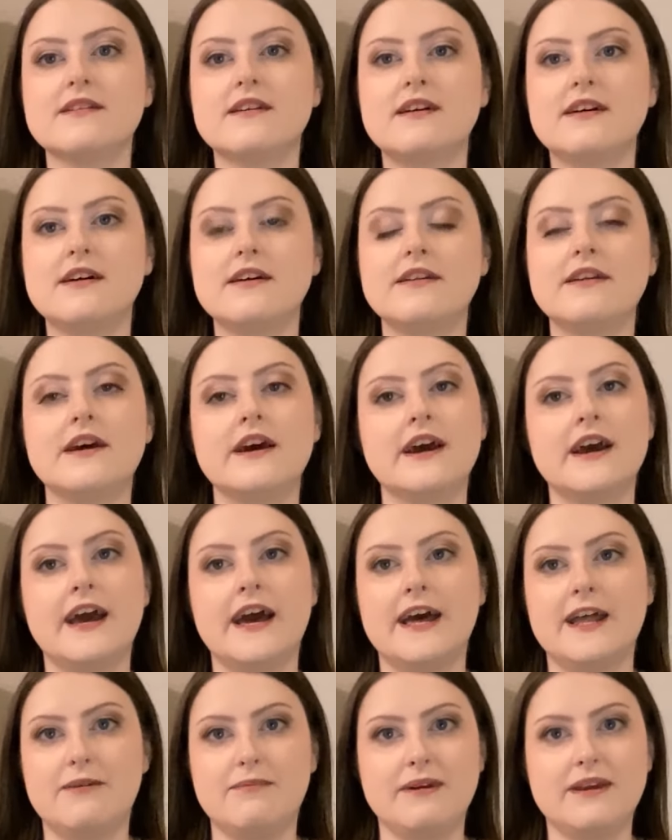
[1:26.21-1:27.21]
on
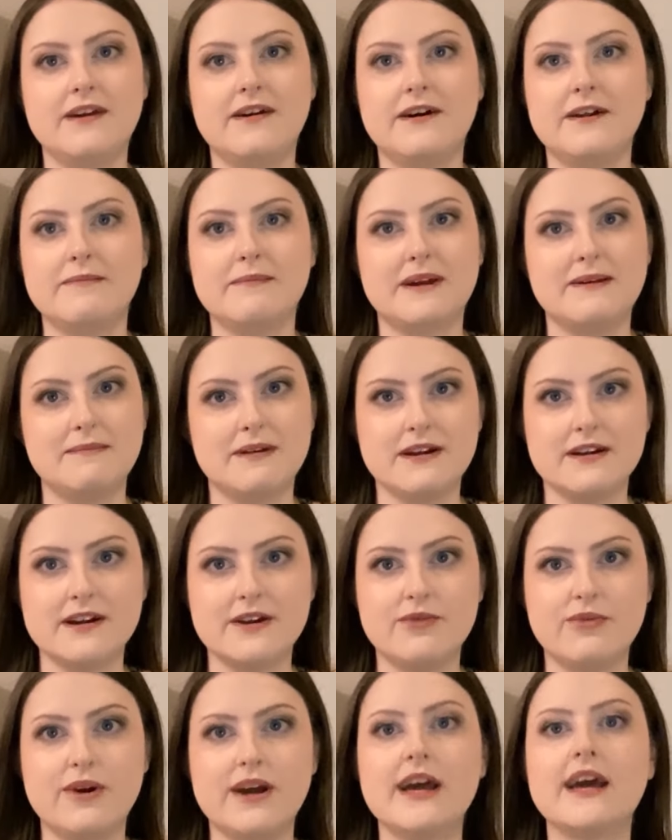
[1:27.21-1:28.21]
and be on my merry
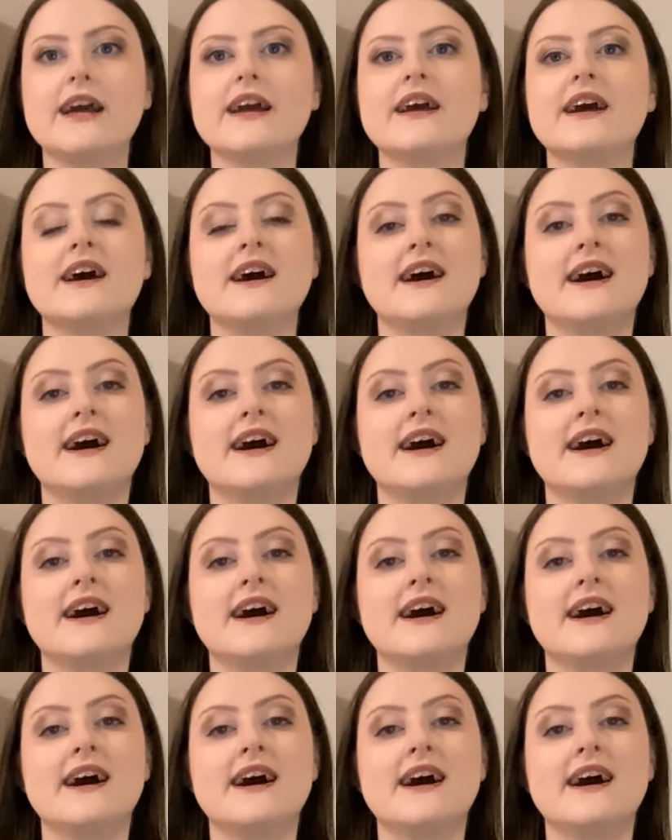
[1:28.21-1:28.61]
way.